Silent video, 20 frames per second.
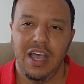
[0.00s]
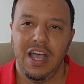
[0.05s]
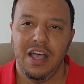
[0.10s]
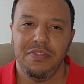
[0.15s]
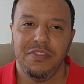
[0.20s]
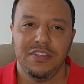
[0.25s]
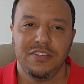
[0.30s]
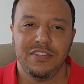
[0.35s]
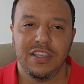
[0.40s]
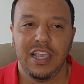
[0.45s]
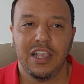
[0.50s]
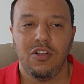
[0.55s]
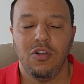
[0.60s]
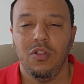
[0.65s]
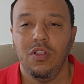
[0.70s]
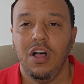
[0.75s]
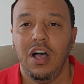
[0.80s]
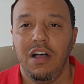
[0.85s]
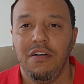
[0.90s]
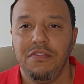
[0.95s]
the
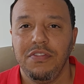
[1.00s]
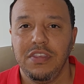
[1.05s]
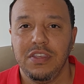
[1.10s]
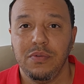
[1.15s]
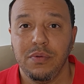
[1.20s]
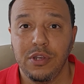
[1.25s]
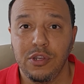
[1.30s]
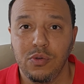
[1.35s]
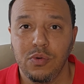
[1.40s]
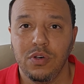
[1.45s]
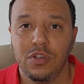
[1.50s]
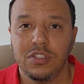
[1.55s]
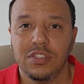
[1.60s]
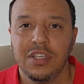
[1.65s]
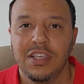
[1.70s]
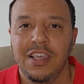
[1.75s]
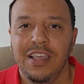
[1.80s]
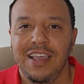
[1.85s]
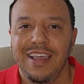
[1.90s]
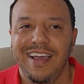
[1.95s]
cycle of the renewals,
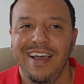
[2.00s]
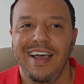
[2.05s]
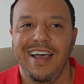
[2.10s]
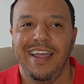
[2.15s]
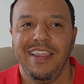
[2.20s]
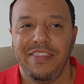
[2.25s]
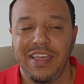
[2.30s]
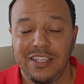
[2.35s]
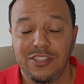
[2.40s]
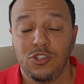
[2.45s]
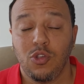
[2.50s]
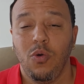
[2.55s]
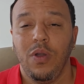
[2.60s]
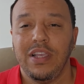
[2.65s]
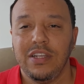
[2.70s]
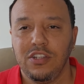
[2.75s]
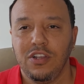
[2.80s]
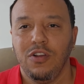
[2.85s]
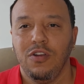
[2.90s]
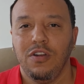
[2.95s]
that's going
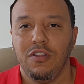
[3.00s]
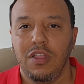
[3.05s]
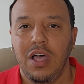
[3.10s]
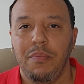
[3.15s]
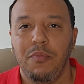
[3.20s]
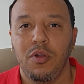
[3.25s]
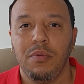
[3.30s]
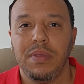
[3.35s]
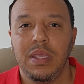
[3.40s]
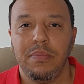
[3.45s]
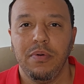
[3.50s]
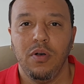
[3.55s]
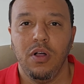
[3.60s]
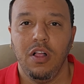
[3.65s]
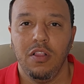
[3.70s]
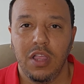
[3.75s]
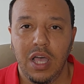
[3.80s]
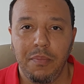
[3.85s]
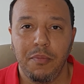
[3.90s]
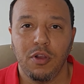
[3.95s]
to hurt a lot more people a
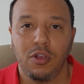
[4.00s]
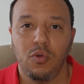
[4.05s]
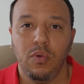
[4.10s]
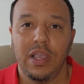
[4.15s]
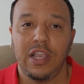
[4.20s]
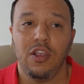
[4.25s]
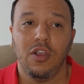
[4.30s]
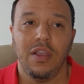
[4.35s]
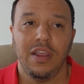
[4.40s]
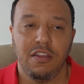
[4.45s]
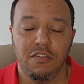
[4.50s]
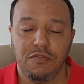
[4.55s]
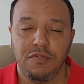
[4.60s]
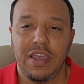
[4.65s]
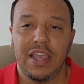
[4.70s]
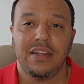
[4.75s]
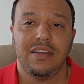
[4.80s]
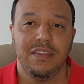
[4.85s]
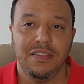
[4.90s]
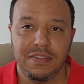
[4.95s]
lot more quicker and
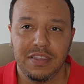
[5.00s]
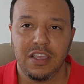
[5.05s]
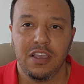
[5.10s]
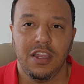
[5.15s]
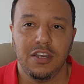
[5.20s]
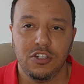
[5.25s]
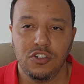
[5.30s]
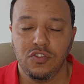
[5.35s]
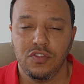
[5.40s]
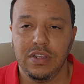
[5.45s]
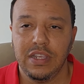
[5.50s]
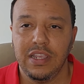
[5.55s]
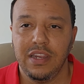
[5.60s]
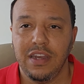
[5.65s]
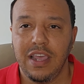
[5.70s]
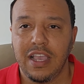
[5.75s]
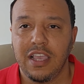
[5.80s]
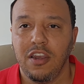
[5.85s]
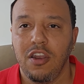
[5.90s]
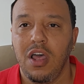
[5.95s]
affect the country and
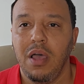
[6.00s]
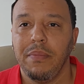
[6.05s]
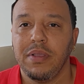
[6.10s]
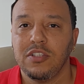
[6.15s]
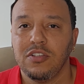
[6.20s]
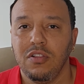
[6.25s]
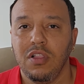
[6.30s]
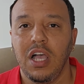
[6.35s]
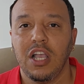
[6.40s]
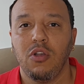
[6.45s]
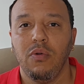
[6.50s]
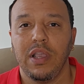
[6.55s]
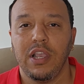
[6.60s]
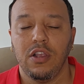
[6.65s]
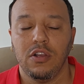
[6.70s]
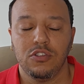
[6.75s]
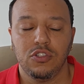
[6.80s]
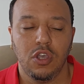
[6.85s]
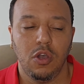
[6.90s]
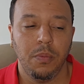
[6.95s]
economics a lot quicker.
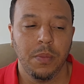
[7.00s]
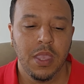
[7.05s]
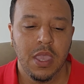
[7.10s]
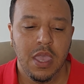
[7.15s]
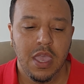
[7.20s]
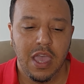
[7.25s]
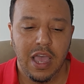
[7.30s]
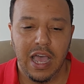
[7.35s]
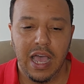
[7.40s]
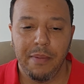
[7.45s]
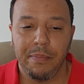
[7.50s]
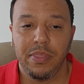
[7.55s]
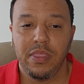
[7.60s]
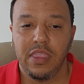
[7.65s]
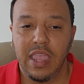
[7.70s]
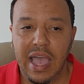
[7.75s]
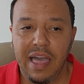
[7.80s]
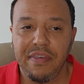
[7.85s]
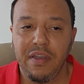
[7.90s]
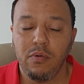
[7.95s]
So
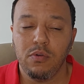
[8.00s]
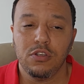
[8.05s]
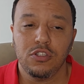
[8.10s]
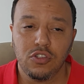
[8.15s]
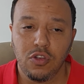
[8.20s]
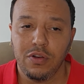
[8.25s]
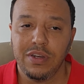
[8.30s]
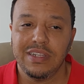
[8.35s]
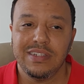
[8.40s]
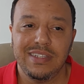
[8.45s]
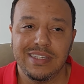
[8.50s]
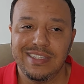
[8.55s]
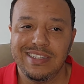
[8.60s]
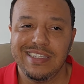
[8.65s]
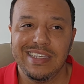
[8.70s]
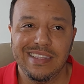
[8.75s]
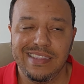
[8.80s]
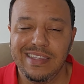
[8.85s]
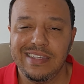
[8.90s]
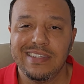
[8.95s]
now that we're starting to
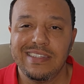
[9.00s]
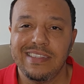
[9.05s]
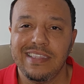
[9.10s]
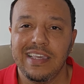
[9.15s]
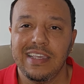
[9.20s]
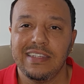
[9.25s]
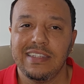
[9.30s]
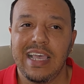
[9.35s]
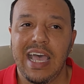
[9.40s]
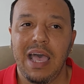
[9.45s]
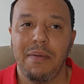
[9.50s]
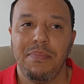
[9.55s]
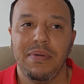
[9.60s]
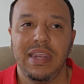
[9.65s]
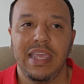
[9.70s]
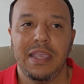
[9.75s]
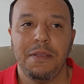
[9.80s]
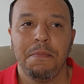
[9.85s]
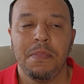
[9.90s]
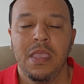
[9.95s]
see these things
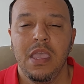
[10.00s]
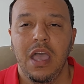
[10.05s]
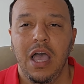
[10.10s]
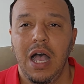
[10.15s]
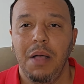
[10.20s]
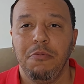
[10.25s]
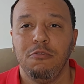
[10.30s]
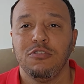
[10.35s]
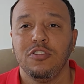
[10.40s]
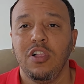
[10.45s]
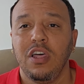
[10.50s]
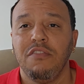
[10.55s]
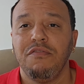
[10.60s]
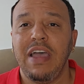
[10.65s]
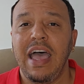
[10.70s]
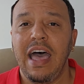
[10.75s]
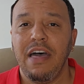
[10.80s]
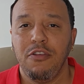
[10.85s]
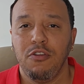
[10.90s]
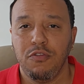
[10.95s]
happening, there's a lot of
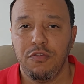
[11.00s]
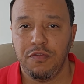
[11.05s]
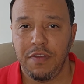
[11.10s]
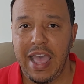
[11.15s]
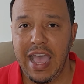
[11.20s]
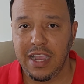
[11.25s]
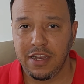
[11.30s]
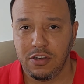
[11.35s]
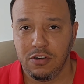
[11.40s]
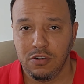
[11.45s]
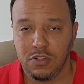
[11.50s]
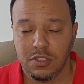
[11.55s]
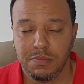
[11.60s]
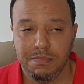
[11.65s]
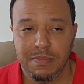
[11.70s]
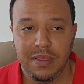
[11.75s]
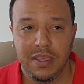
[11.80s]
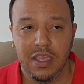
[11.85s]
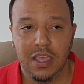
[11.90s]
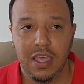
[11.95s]
other factors
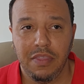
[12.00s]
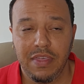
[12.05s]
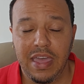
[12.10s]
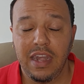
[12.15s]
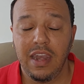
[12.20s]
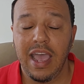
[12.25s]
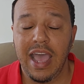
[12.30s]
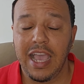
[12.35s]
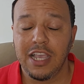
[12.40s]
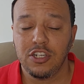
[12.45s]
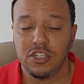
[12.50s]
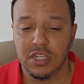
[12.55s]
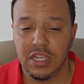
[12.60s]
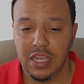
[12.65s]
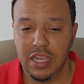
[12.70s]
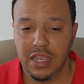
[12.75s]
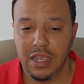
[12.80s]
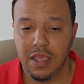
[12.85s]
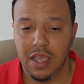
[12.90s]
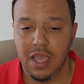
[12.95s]
that actually